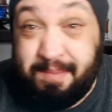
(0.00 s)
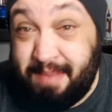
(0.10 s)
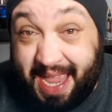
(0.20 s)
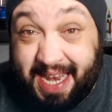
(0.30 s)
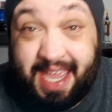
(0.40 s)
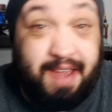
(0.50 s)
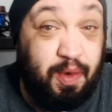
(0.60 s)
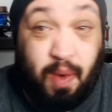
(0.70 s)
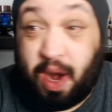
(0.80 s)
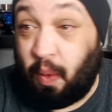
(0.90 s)
mainly if
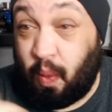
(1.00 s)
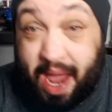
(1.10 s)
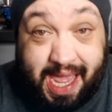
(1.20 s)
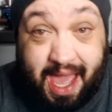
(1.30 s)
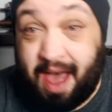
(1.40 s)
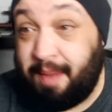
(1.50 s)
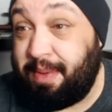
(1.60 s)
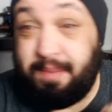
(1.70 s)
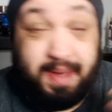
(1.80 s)
you wanna rank up,